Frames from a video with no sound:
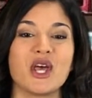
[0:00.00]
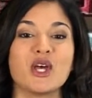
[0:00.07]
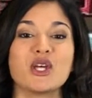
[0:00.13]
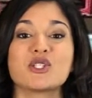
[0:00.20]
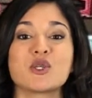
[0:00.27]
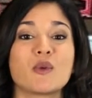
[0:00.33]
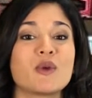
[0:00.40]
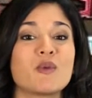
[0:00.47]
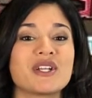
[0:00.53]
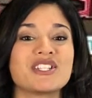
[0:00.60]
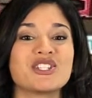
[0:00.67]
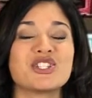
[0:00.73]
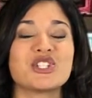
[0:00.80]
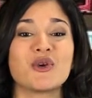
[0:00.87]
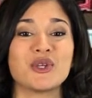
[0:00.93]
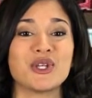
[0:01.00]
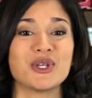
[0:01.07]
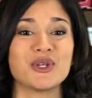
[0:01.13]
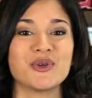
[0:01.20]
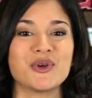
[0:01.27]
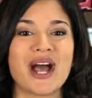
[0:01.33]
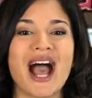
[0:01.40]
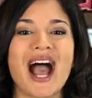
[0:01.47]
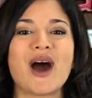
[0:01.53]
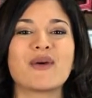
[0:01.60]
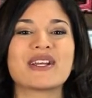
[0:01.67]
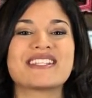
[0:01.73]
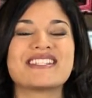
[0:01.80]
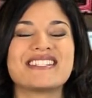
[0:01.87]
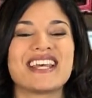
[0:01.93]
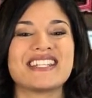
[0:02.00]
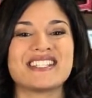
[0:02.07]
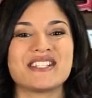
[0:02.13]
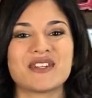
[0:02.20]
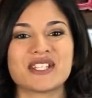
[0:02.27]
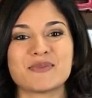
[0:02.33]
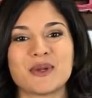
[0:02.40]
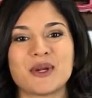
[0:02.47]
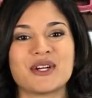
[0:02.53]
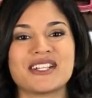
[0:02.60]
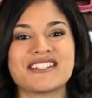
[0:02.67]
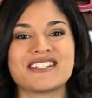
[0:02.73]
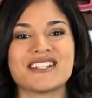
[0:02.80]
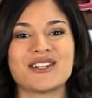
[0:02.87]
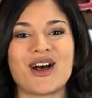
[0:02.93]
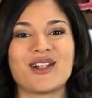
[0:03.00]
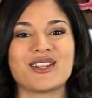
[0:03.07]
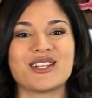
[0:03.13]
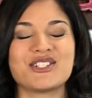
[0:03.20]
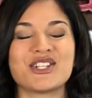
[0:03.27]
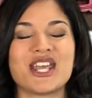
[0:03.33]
So we want to show you how extensive experience and knowledge